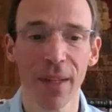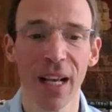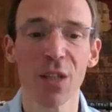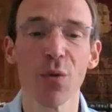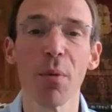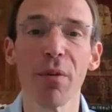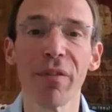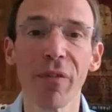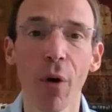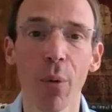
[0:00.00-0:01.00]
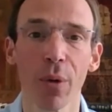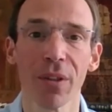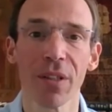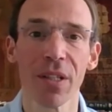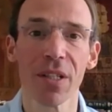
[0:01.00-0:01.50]
as we move forward,
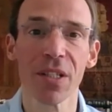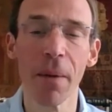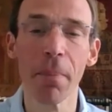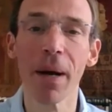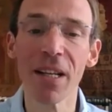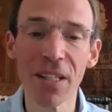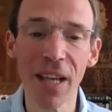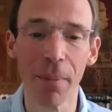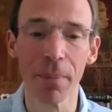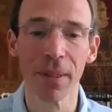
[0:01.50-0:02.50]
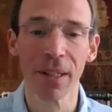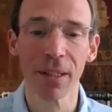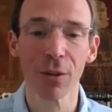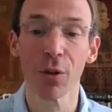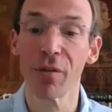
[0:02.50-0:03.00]
step by step,
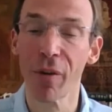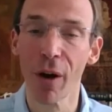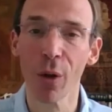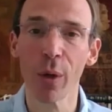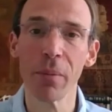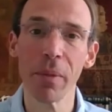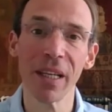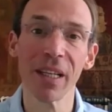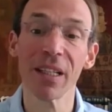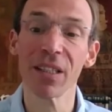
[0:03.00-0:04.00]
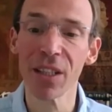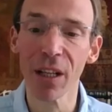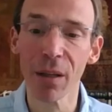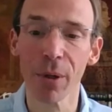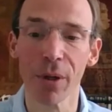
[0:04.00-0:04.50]
to the following meeting in
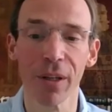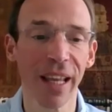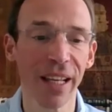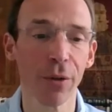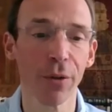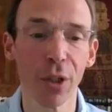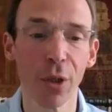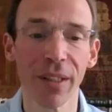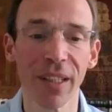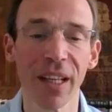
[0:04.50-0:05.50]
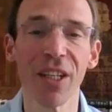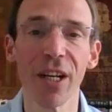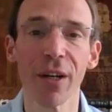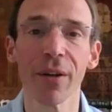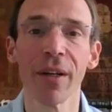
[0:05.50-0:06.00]
Tilburg later during that
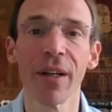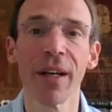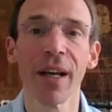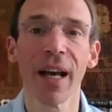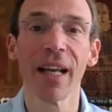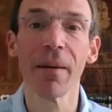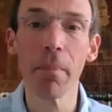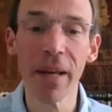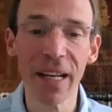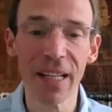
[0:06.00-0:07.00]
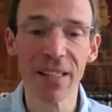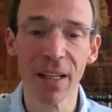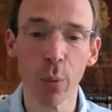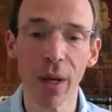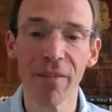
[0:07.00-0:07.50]
year, and the meetings
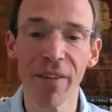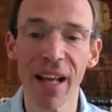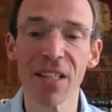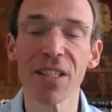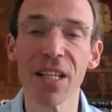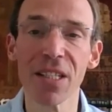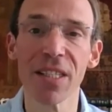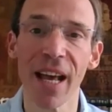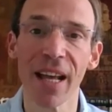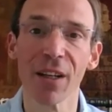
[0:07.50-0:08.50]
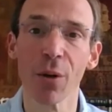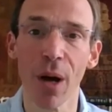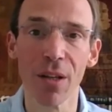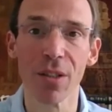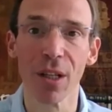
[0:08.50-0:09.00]
that we have had since then
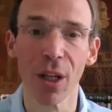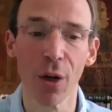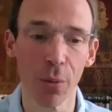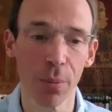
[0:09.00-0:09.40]
across the globe.